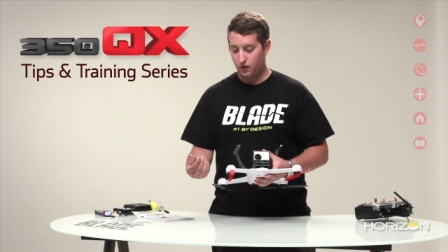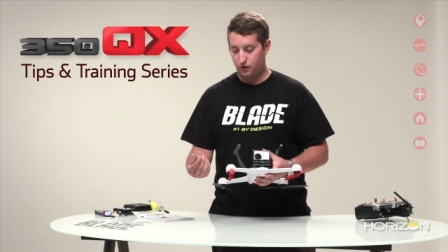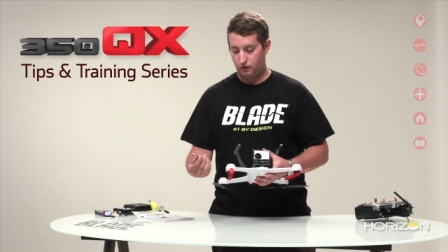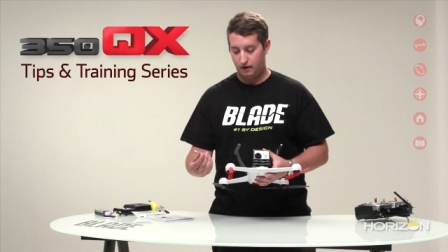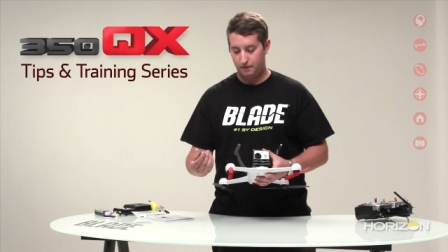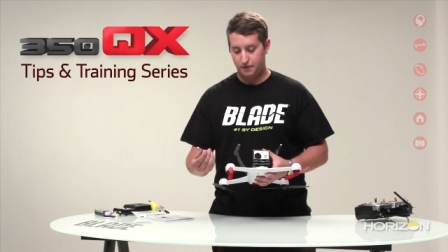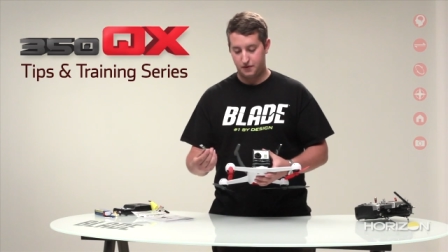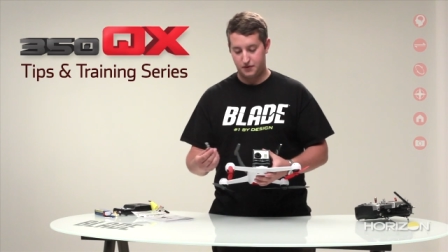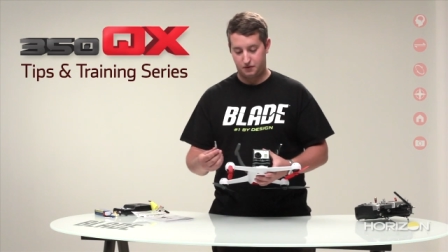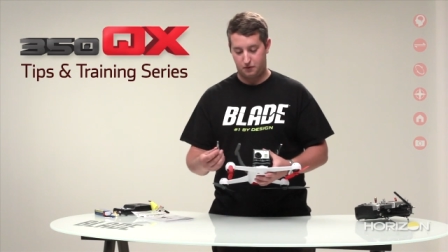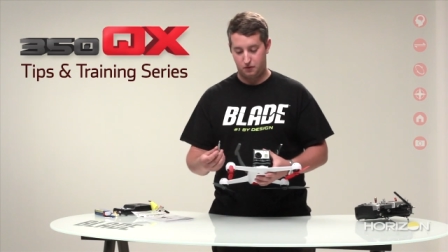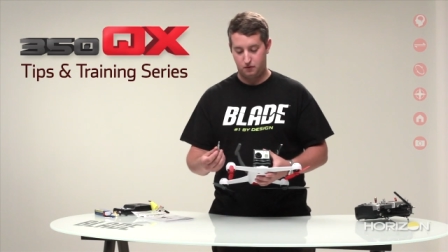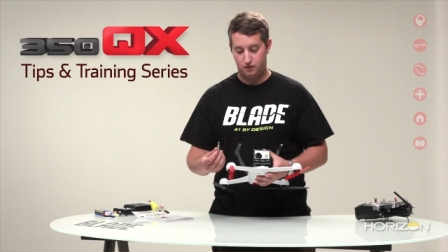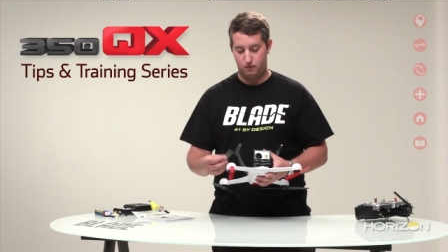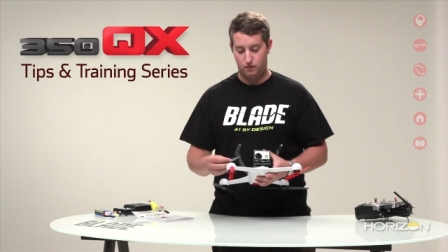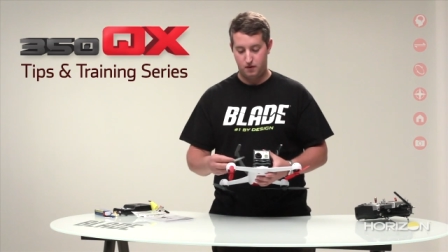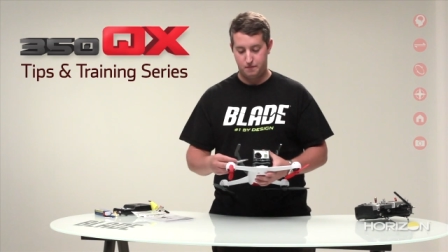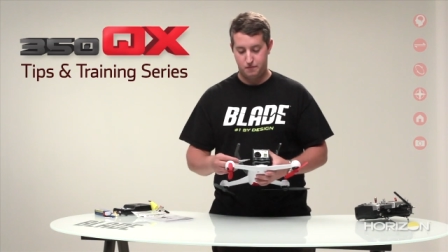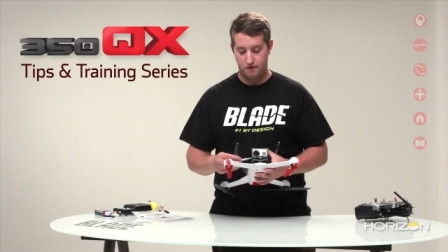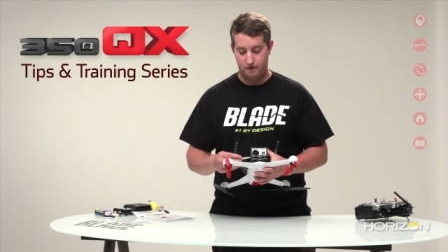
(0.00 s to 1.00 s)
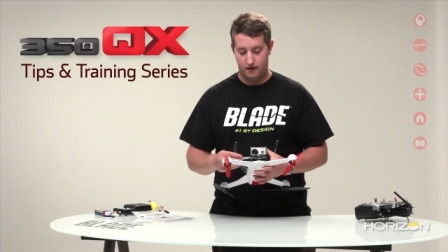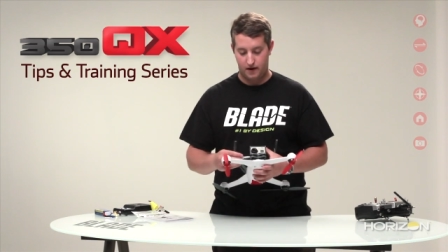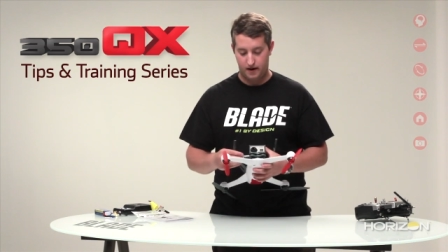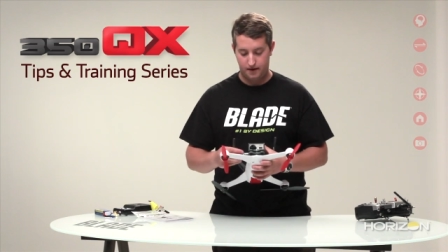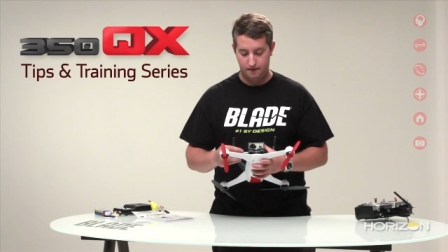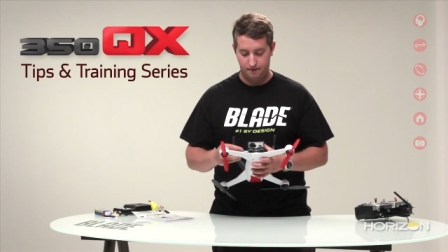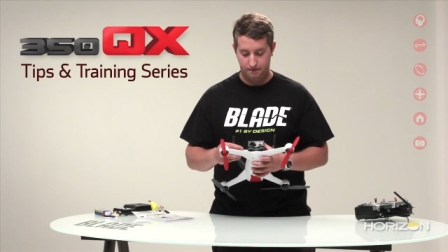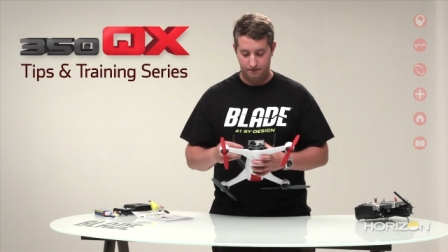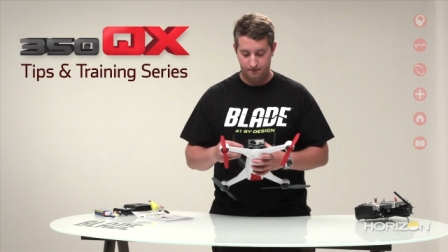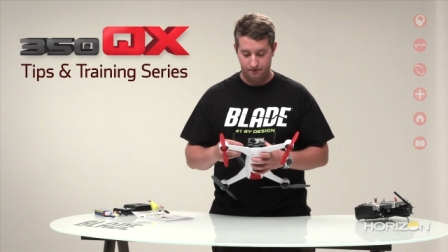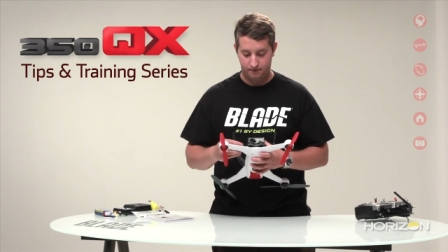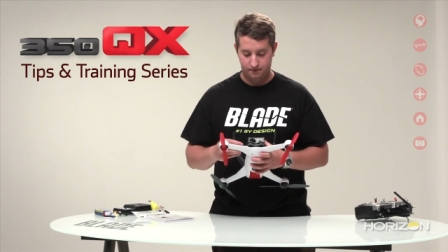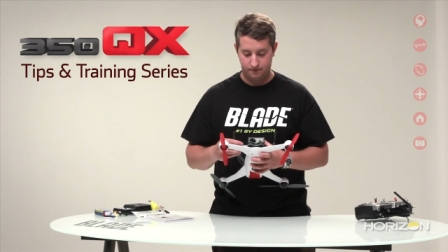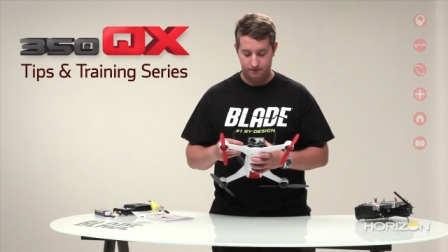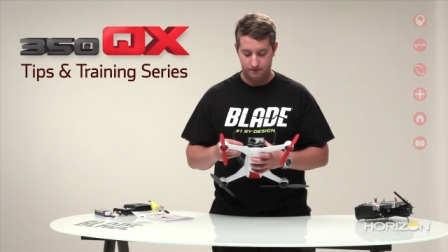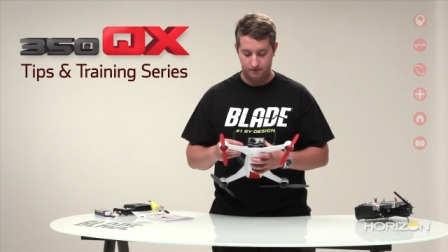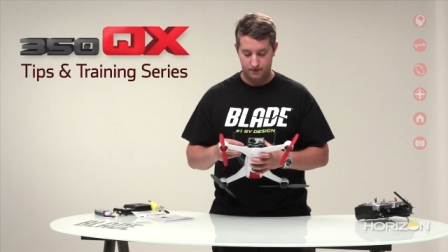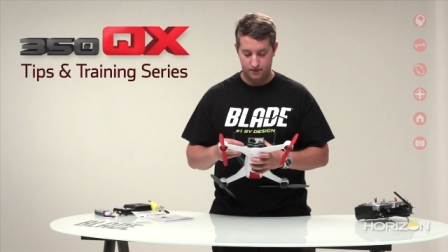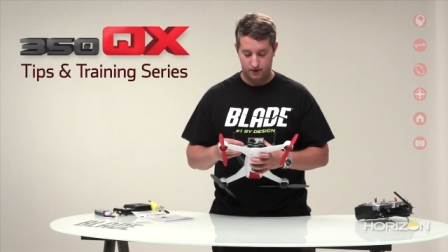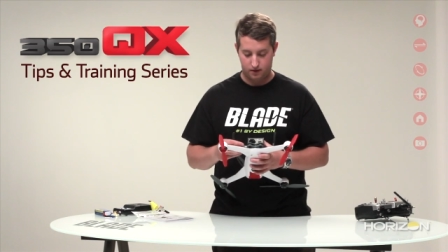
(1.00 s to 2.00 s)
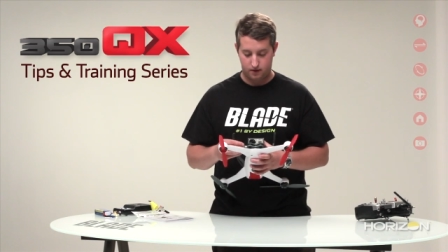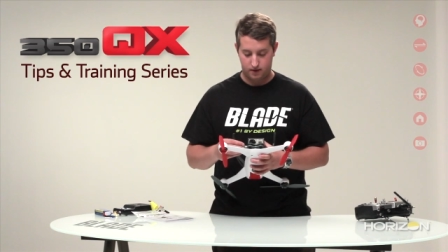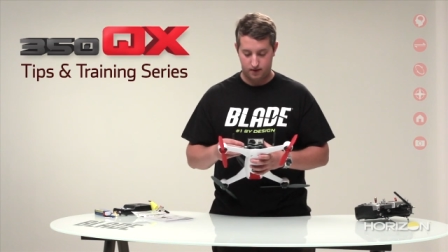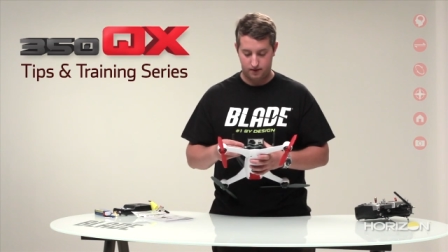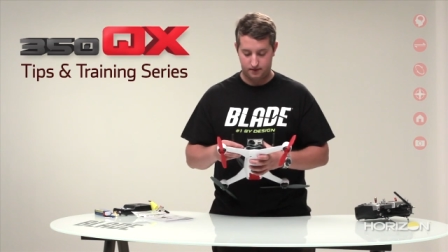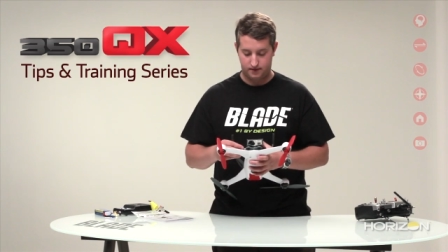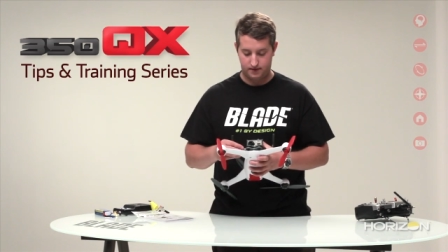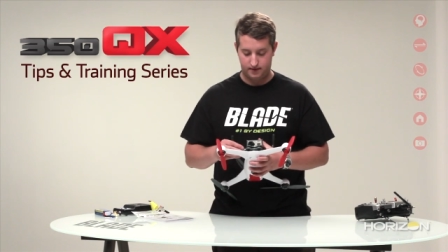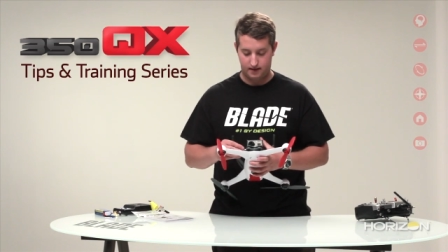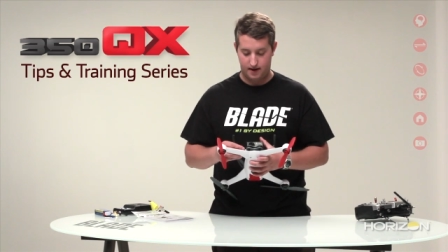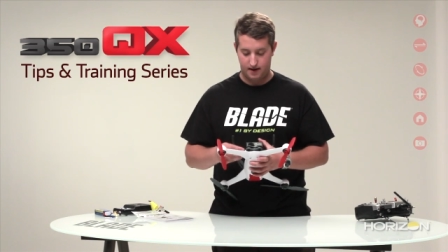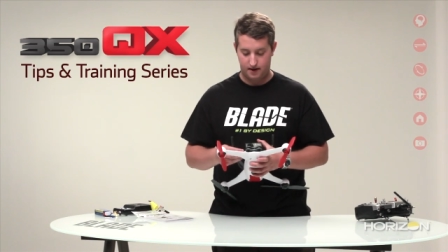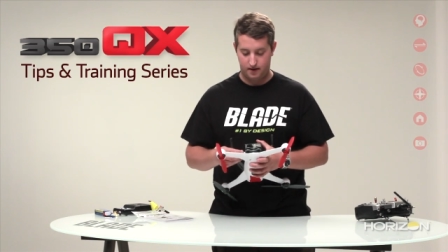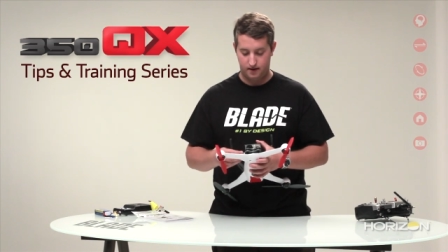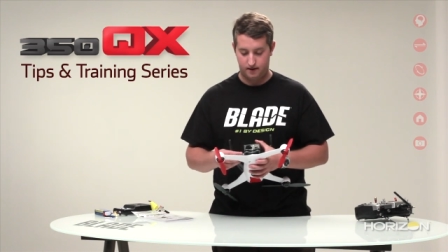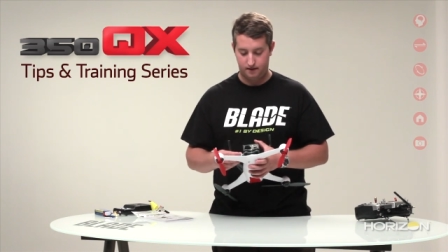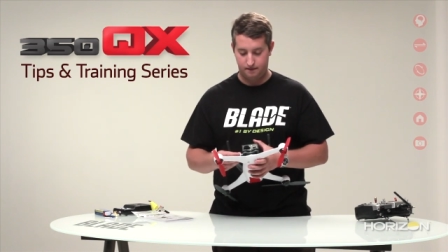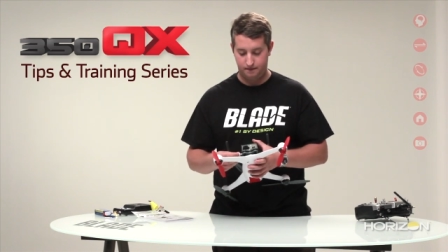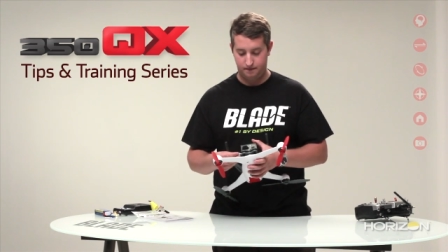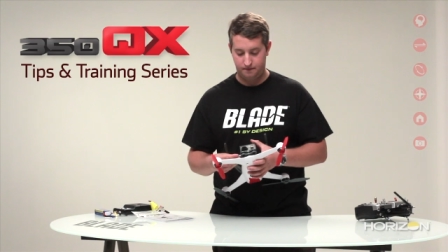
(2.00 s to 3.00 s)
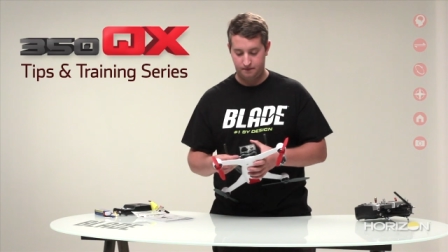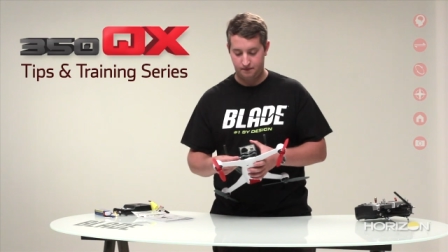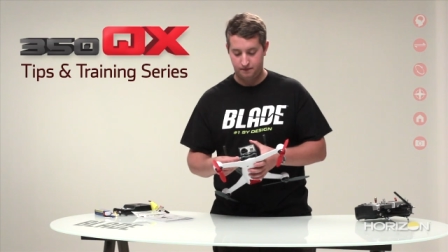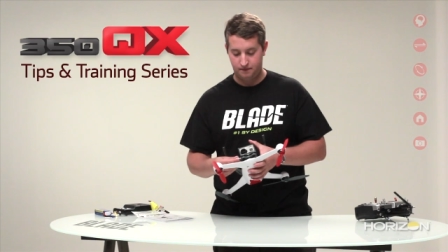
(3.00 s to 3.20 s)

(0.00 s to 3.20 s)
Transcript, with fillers: Grab the screw that we provide, go ahead and slide it in.